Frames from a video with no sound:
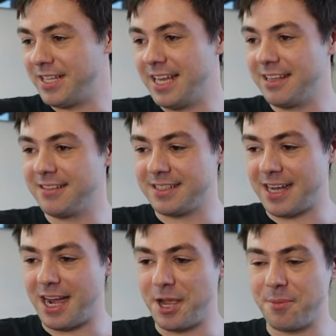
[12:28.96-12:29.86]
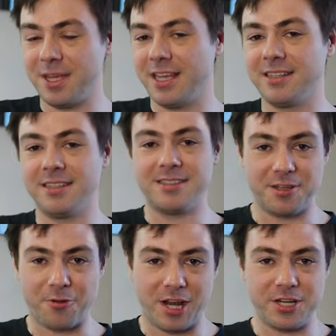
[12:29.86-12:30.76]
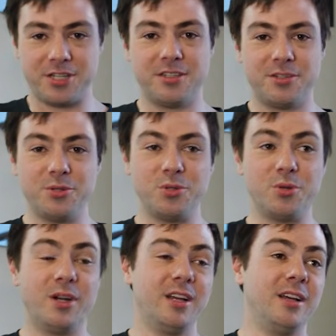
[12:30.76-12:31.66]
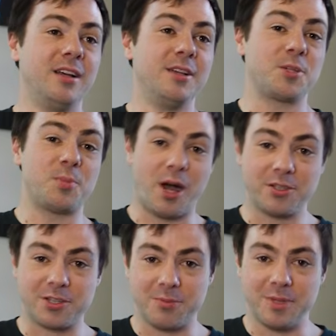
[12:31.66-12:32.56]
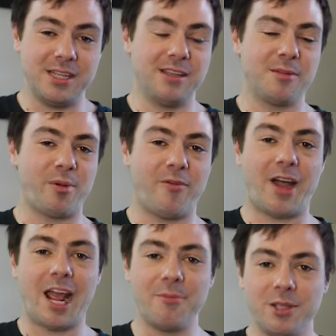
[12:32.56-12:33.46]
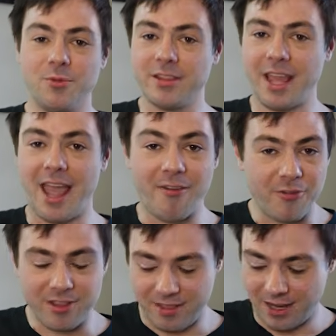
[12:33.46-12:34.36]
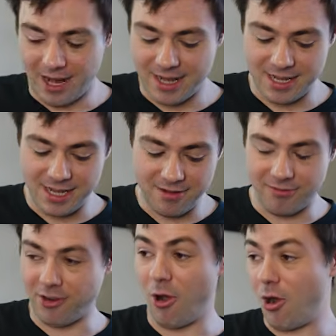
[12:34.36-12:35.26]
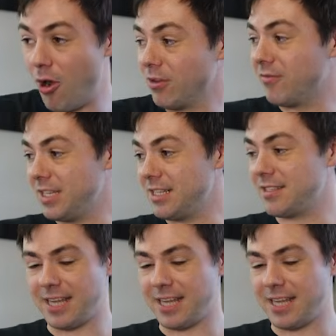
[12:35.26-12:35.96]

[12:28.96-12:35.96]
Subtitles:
taken the time and consideration to sponsor me and provide me with everything I need for all of these